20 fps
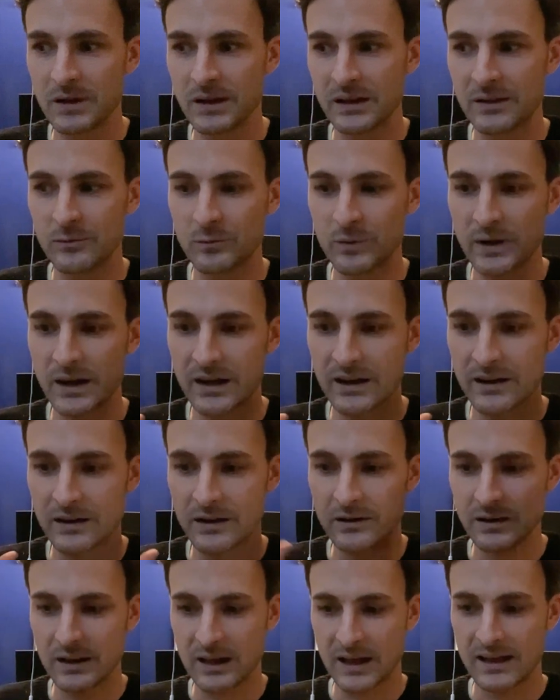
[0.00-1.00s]

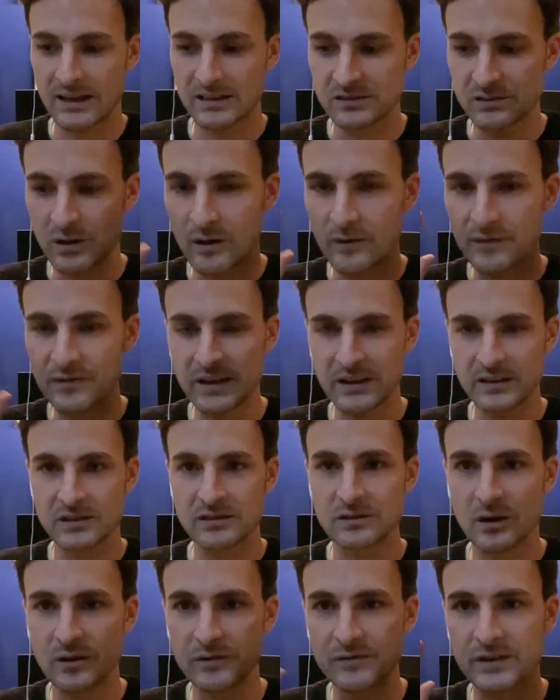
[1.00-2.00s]
whereas offline is
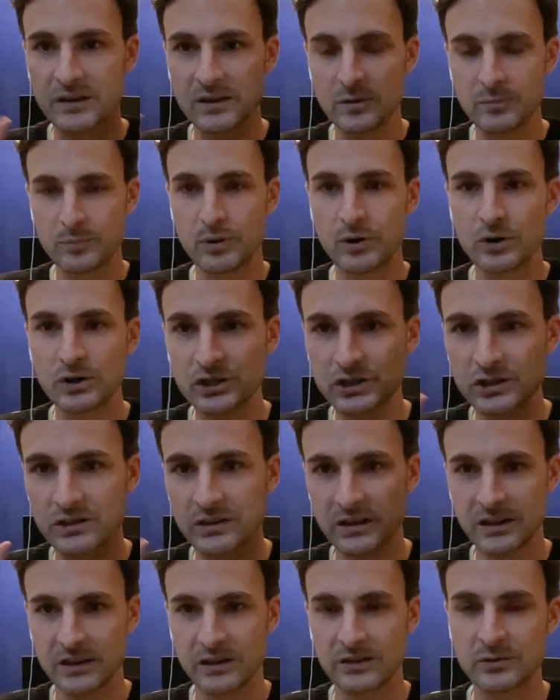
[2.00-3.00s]
often a push
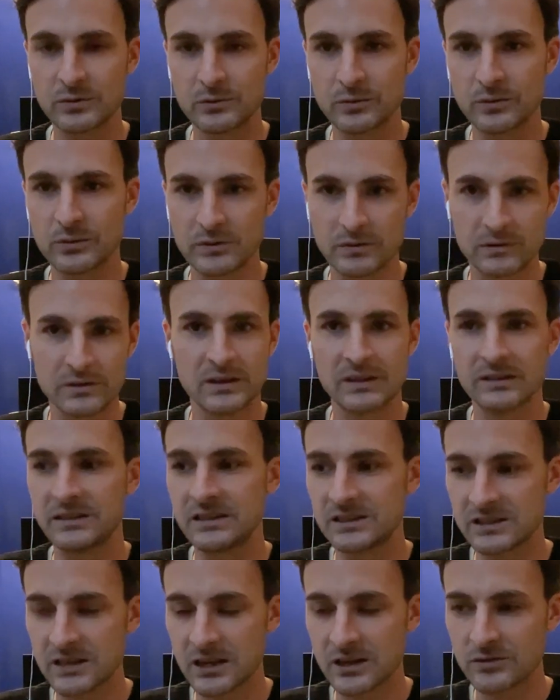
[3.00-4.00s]
into
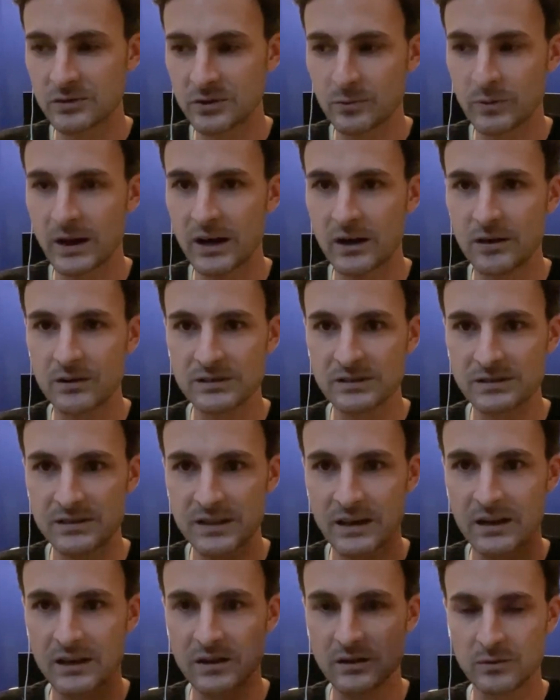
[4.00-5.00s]
decentral warehouses,
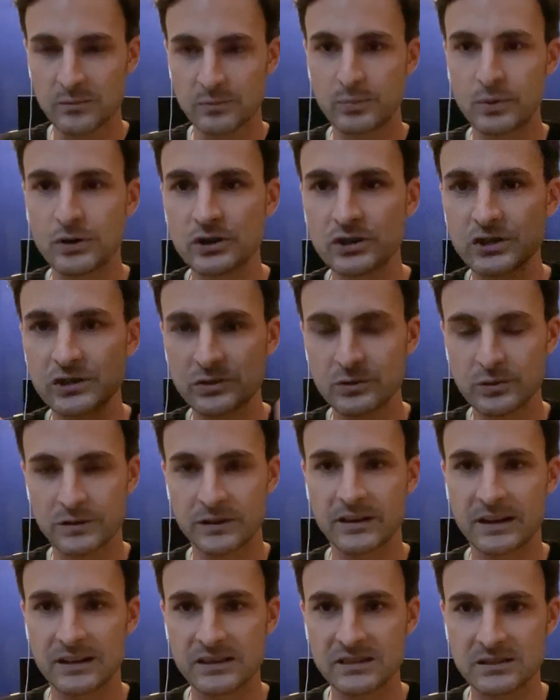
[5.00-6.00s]
then a push to the
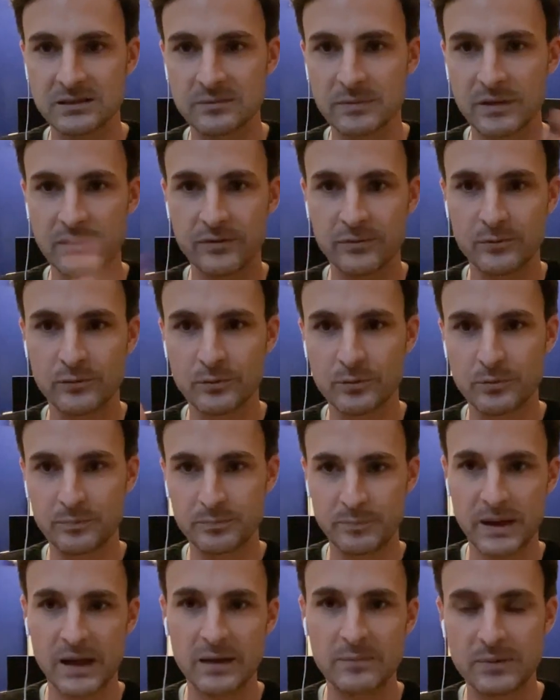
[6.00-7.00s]
customer through
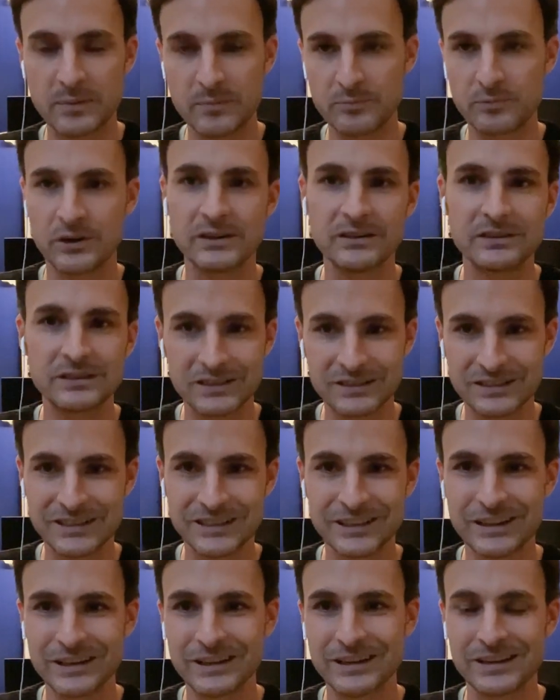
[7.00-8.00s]
paper printed
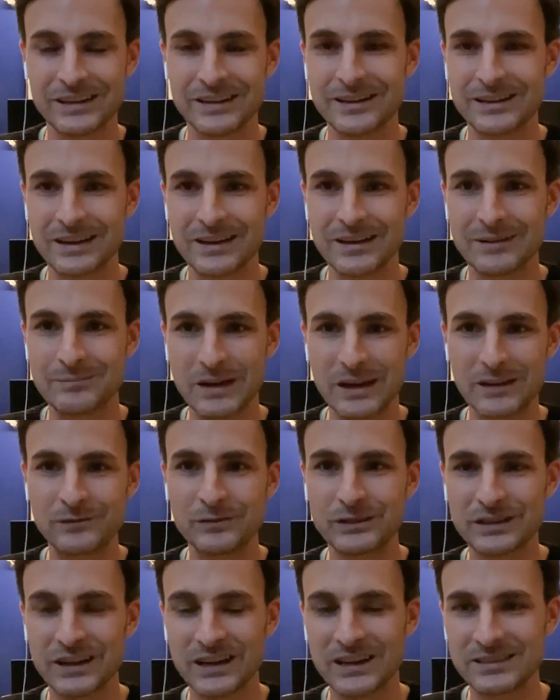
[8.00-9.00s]

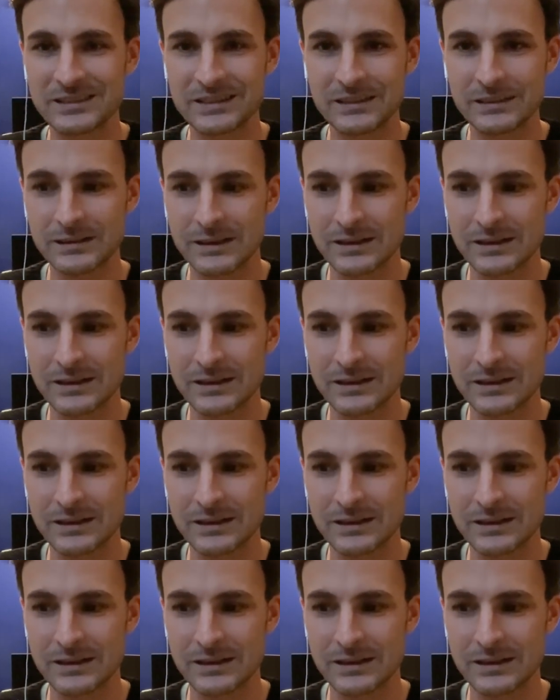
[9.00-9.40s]
advertising,